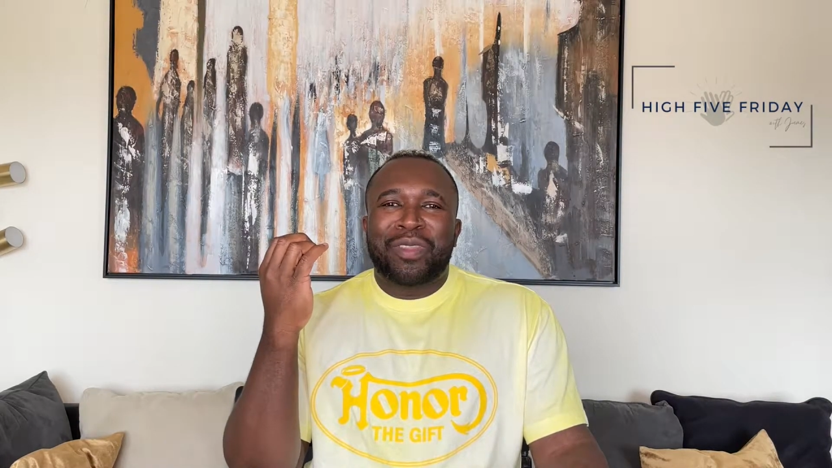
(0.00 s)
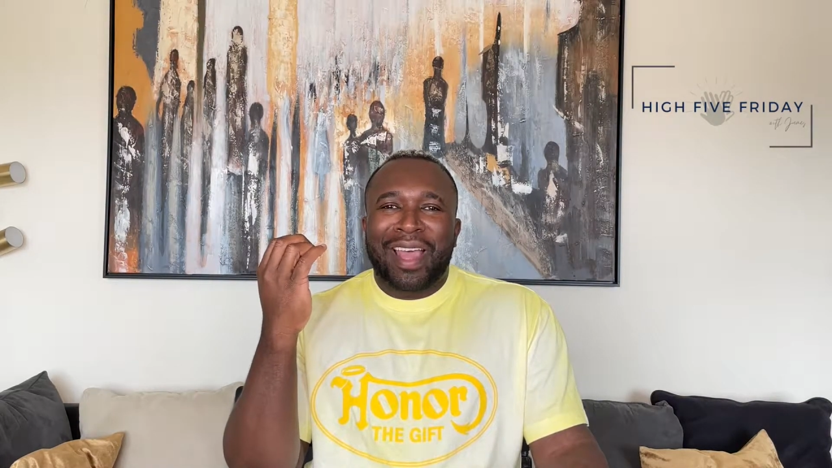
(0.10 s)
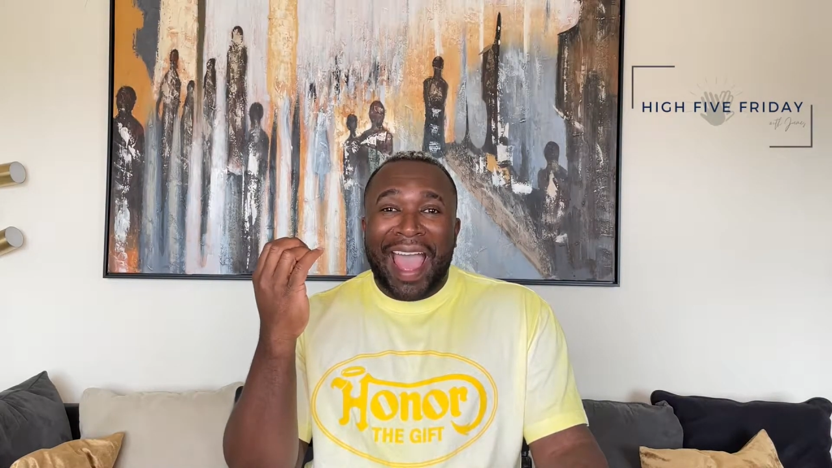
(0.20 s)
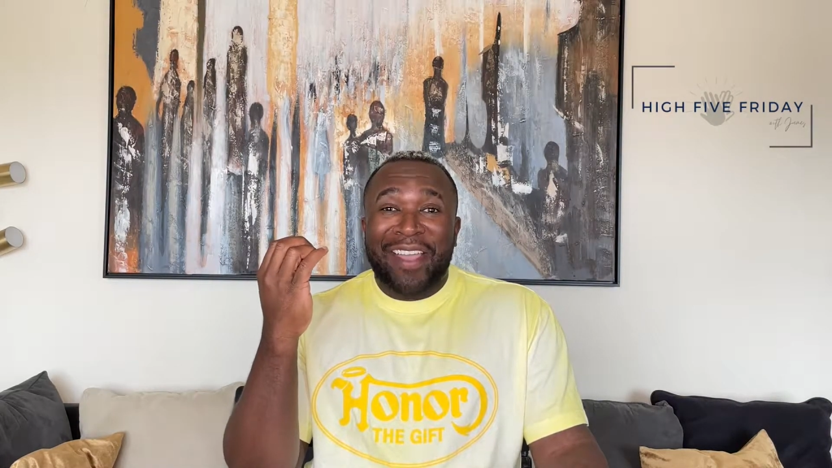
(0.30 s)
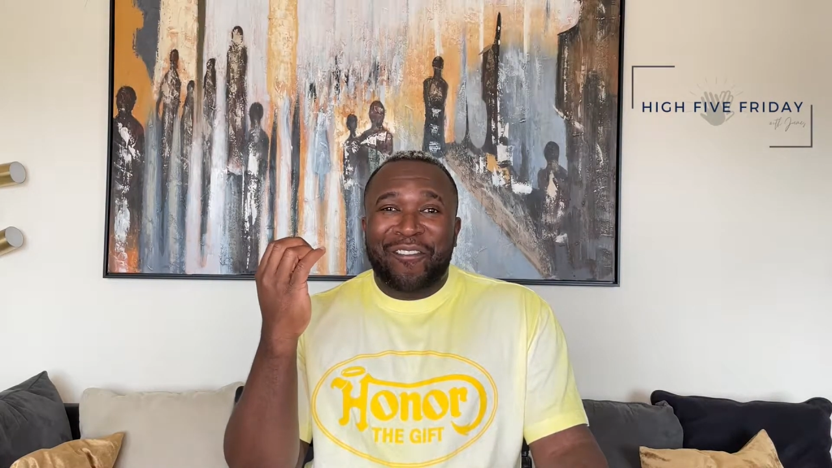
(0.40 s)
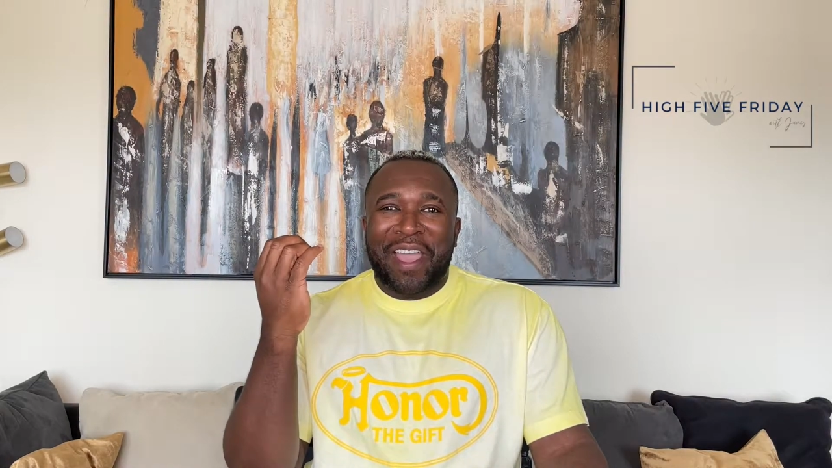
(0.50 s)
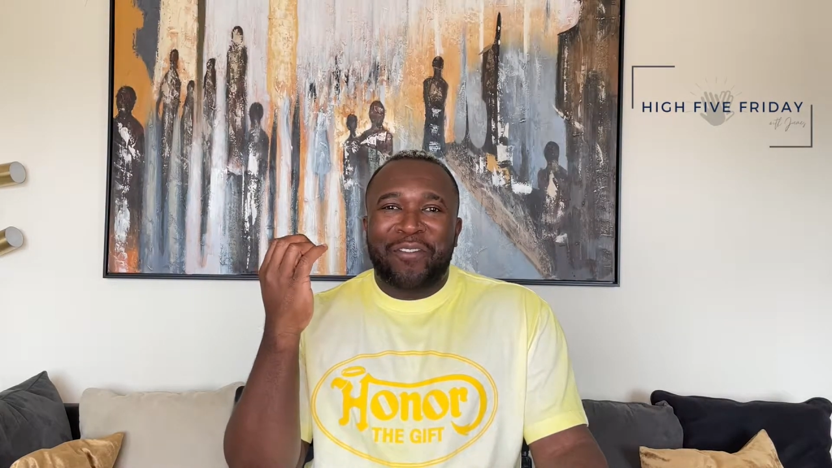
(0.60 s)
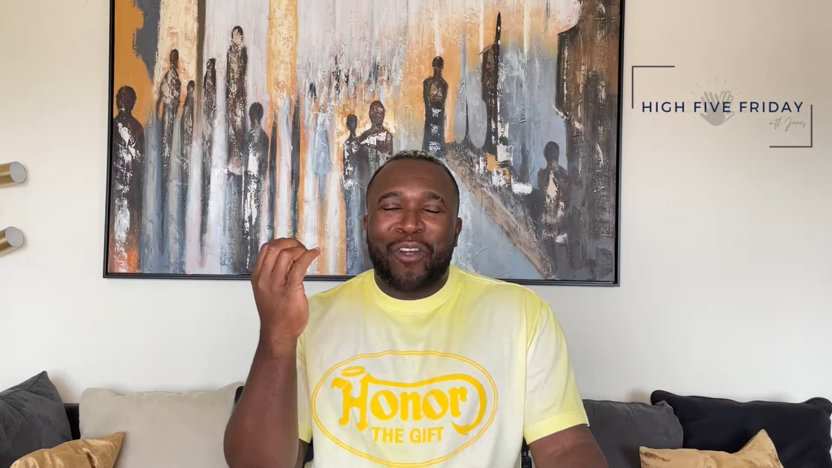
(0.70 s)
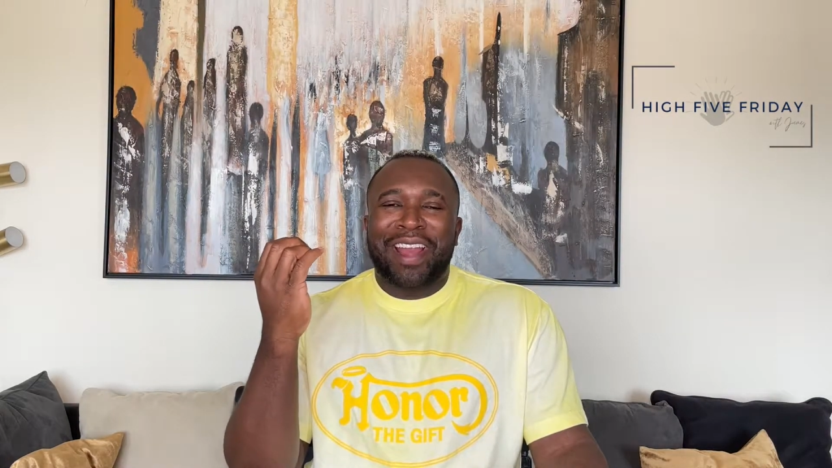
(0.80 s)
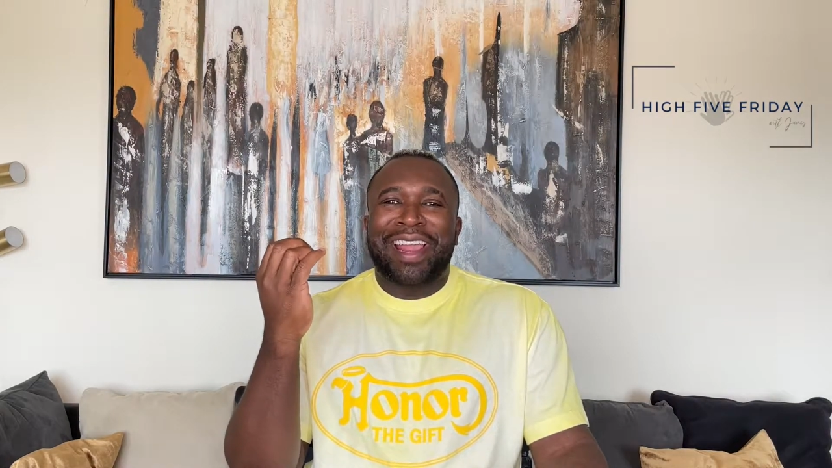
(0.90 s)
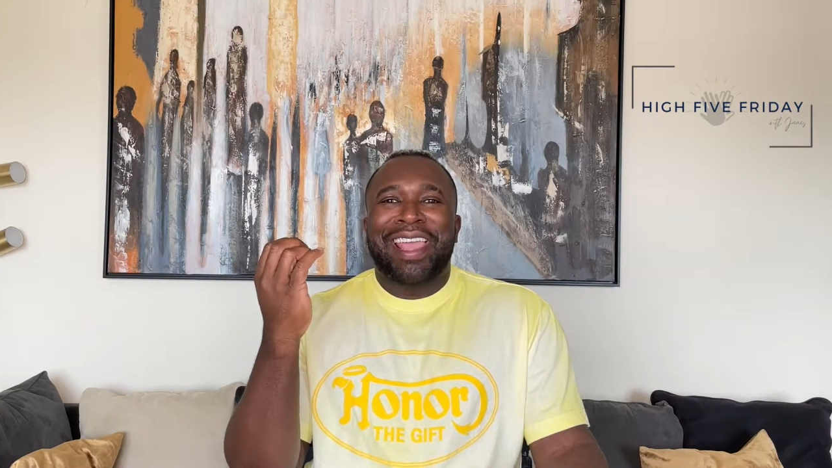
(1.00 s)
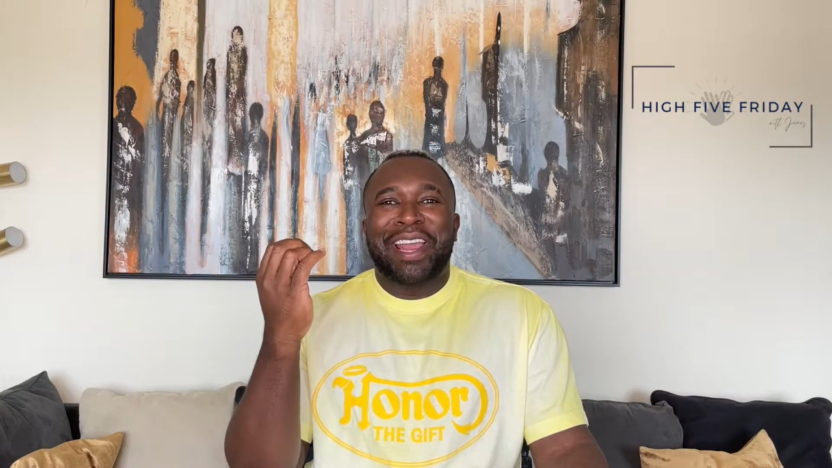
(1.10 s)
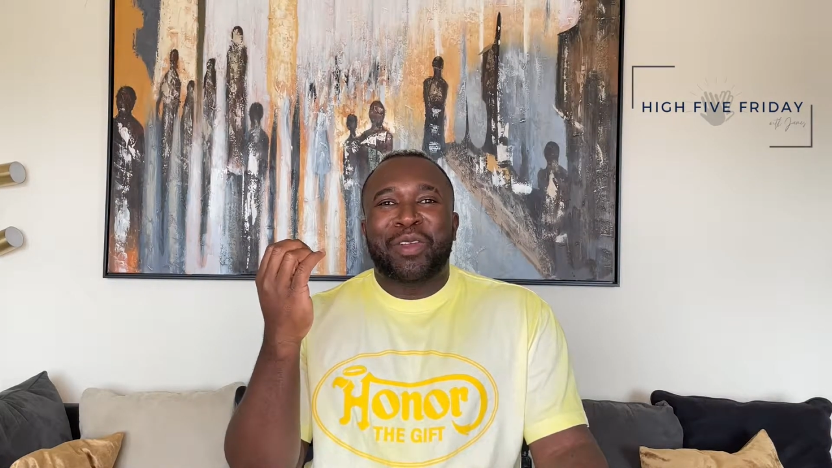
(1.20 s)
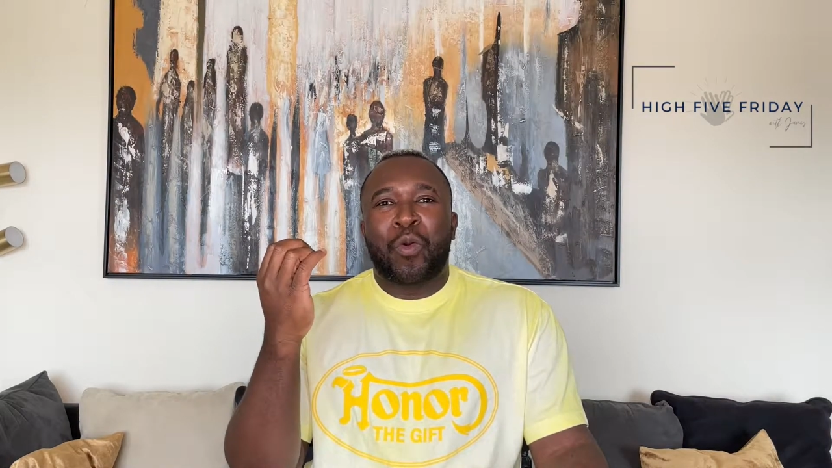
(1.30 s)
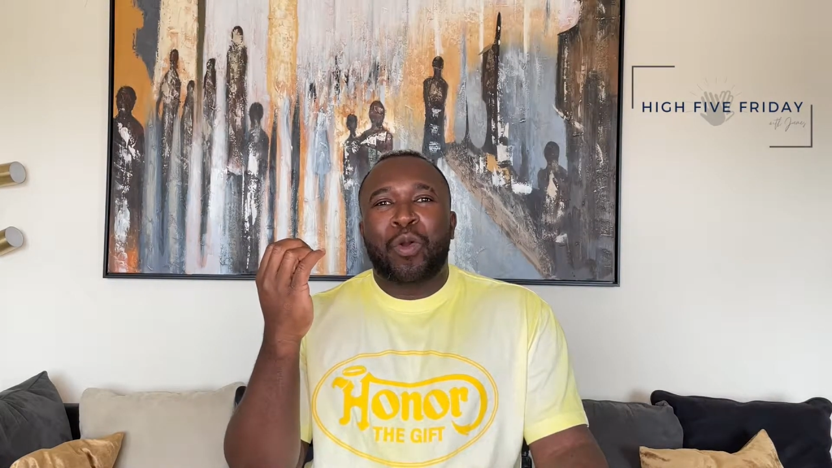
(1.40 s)
the High Five Friday
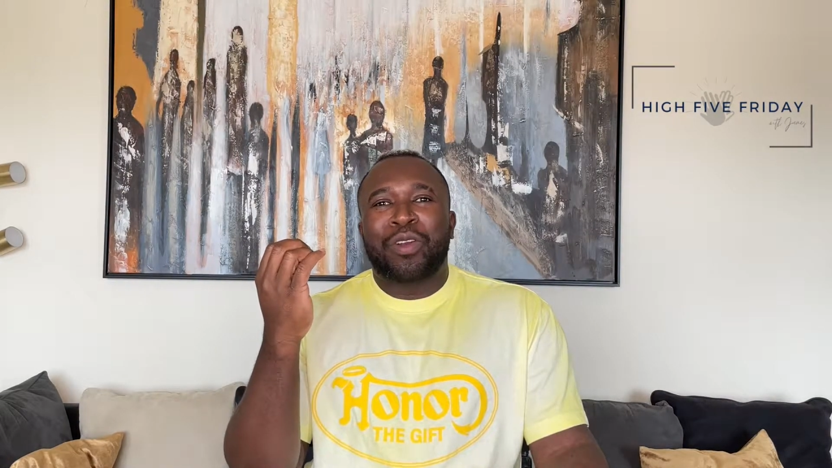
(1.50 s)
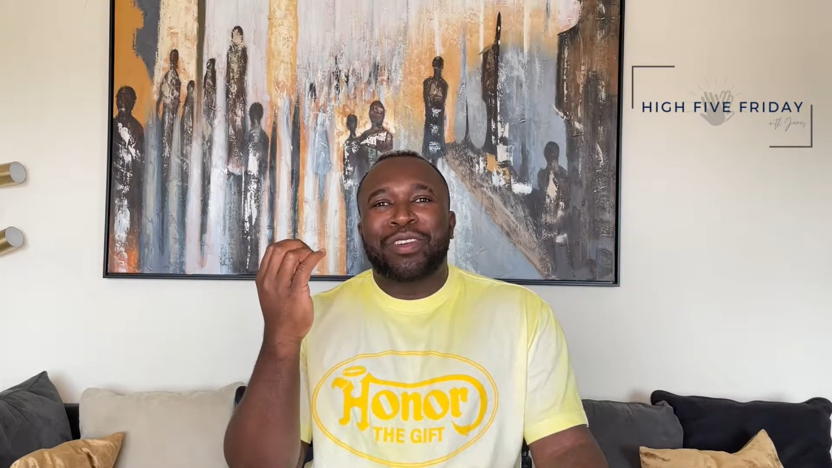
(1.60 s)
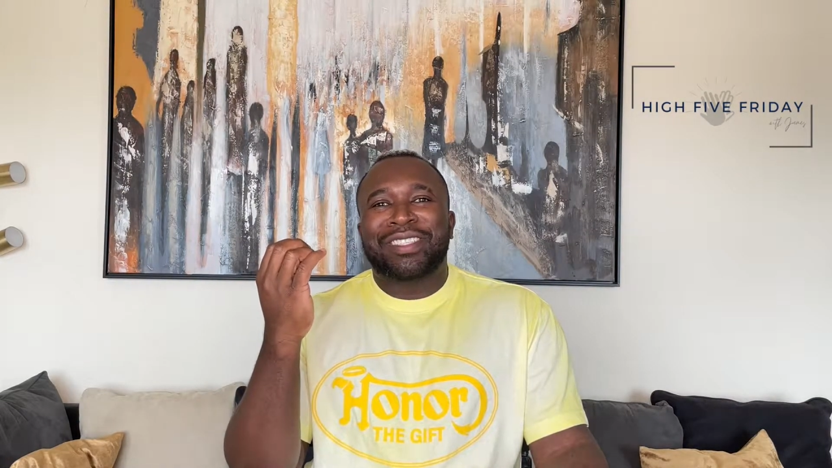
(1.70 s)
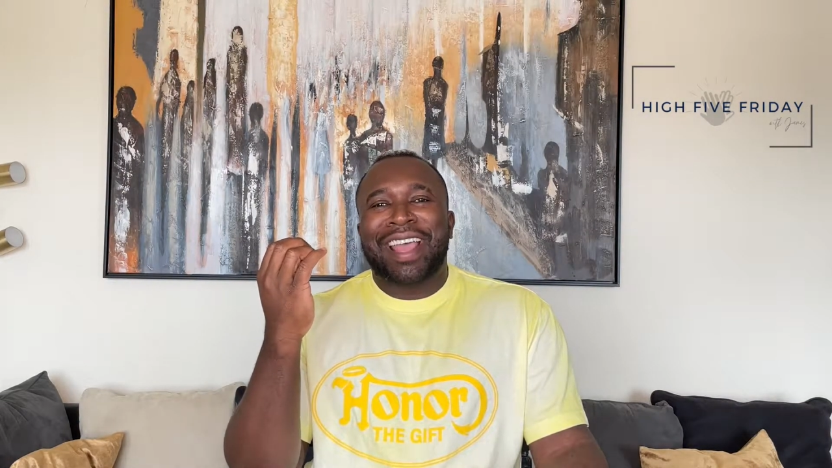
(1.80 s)
headquarters.